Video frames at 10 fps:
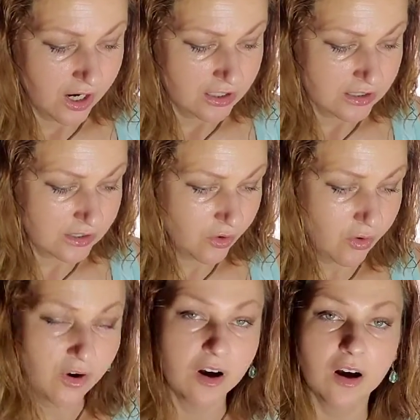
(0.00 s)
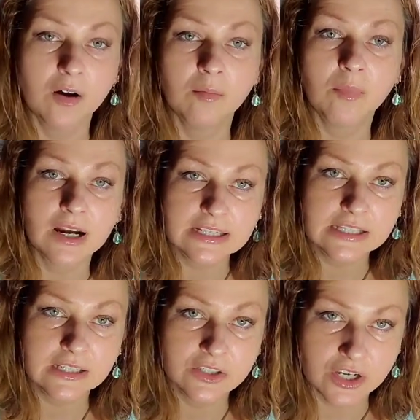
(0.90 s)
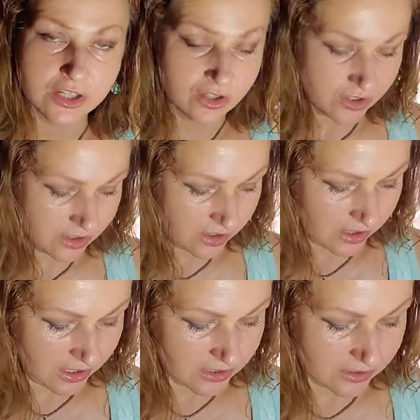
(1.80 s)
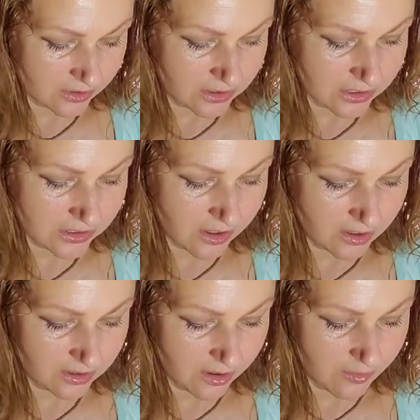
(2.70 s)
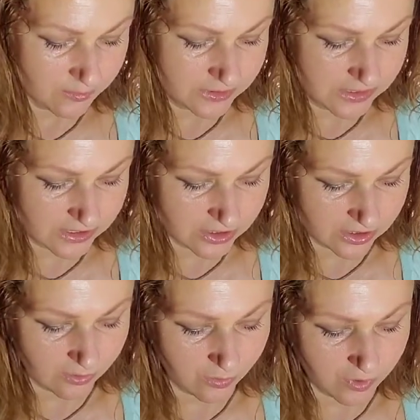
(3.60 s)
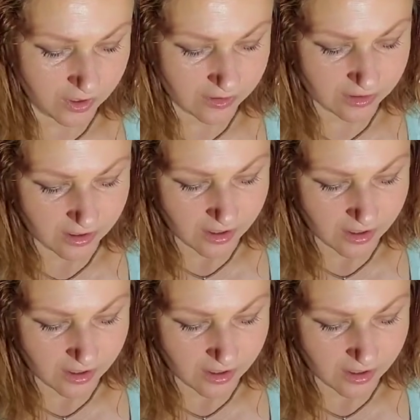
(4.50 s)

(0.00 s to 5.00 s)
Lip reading: So my suggestion is start composition with